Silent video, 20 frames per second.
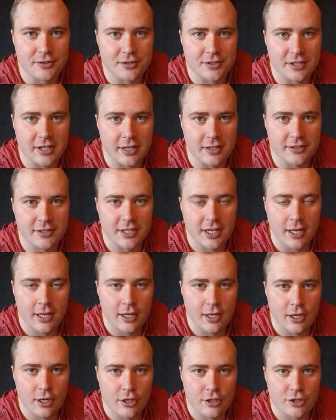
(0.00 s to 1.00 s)
cells.
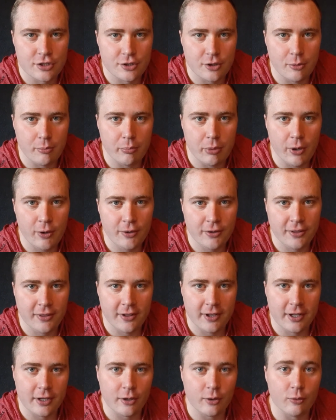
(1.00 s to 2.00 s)
So both
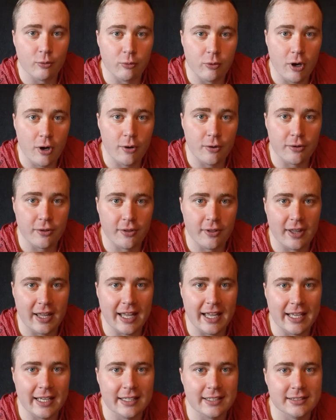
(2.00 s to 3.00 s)
growth
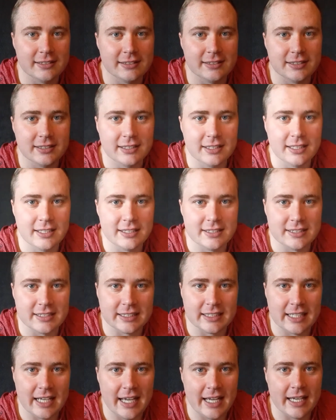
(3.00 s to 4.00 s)
and
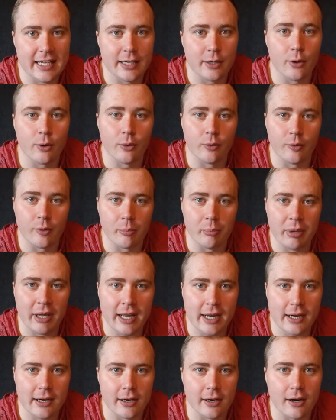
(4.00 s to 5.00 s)
decay or
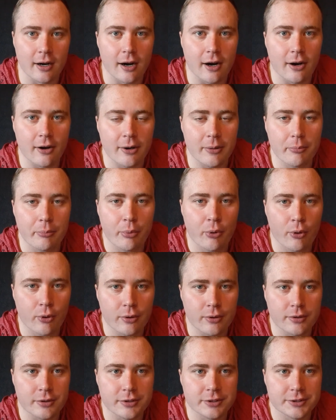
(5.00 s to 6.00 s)
repair are
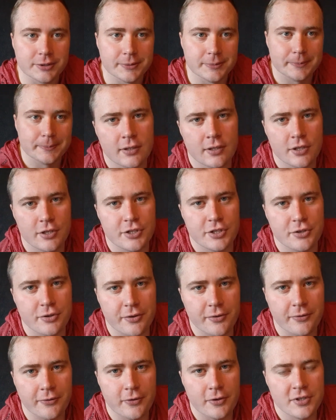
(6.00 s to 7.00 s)
important. So
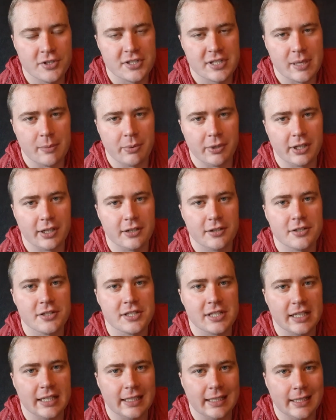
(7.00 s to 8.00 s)
the first step in
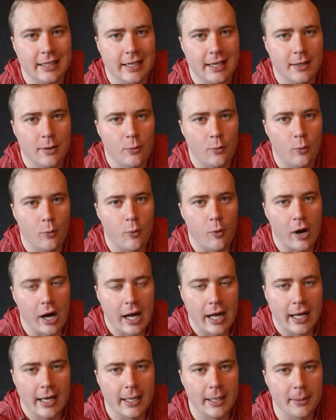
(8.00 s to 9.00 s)
understanding
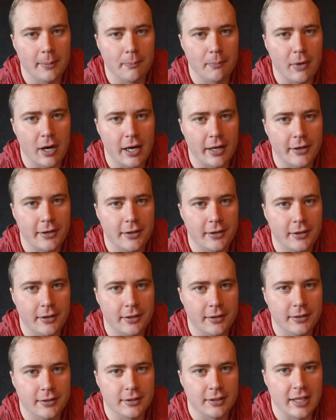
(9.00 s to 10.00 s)
why modern
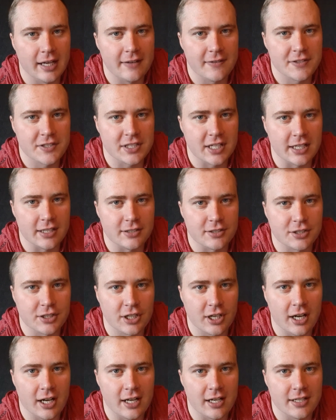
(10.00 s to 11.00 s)
lifestyles
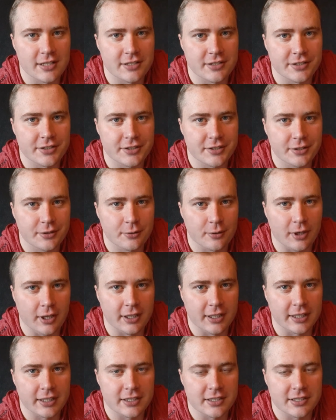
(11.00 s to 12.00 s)
cause
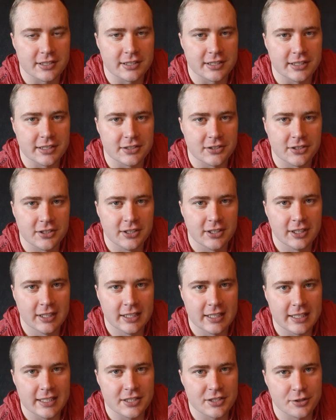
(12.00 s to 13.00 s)
chronic disease
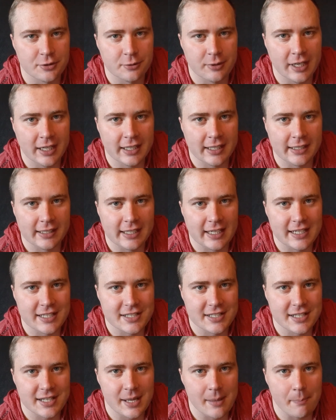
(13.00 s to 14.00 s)
is to
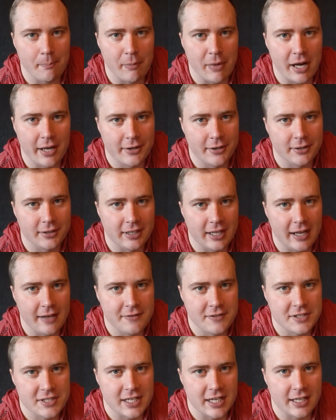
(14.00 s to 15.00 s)
recognize that modern
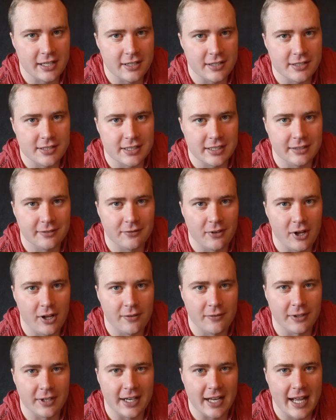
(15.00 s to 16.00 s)
lifestyles
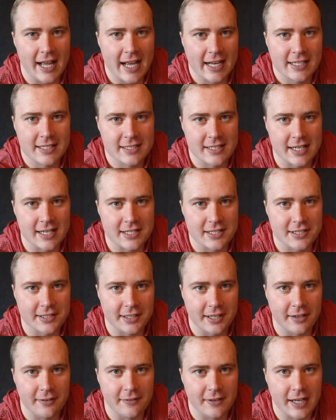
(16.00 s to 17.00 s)
involve an excess
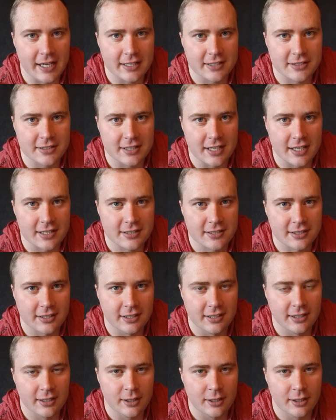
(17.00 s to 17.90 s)
of excess.